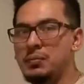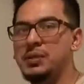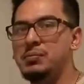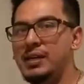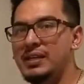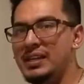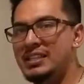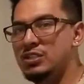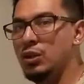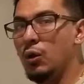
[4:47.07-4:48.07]
mean by that
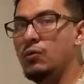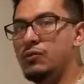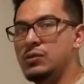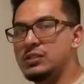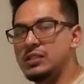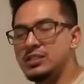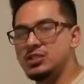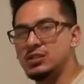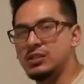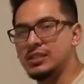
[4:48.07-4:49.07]
is low voltage
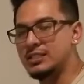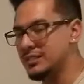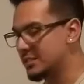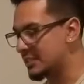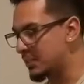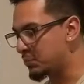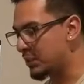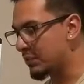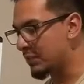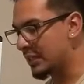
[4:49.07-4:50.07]
circuits
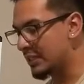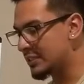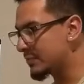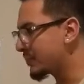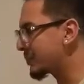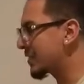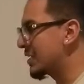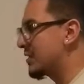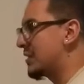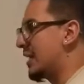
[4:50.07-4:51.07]
simply means
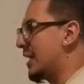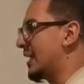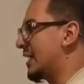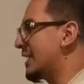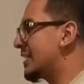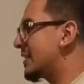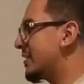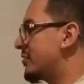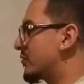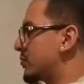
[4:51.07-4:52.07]
that
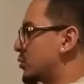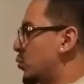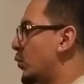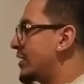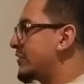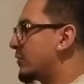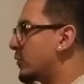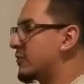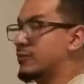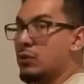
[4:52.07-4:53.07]
anything from
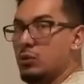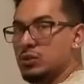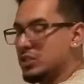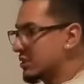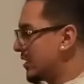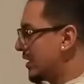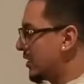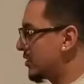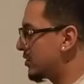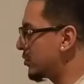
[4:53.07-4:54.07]
24 volts
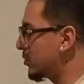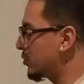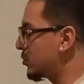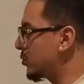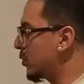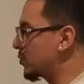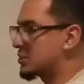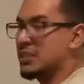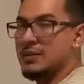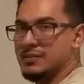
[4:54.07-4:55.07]
to
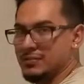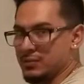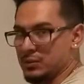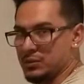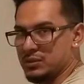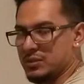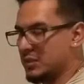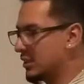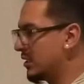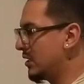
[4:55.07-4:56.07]
207 volts,
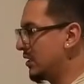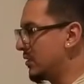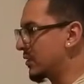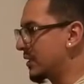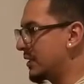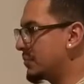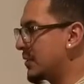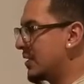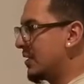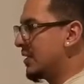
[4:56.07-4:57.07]
okay?
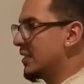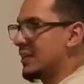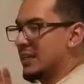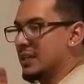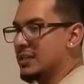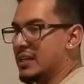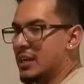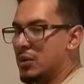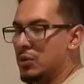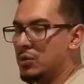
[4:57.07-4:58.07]

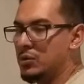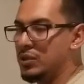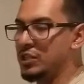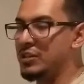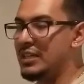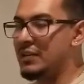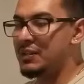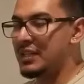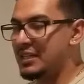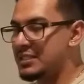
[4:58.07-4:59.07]
Now, you're never
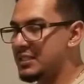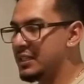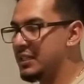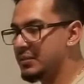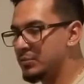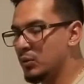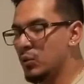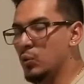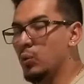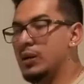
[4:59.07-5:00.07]
going to see
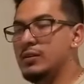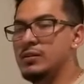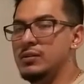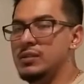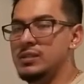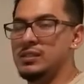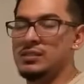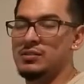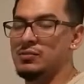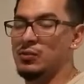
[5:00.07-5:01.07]
what
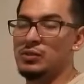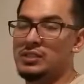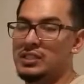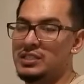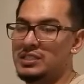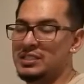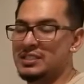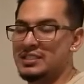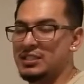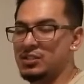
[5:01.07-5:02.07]
voltage is
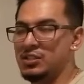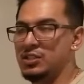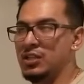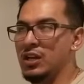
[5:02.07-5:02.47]
considered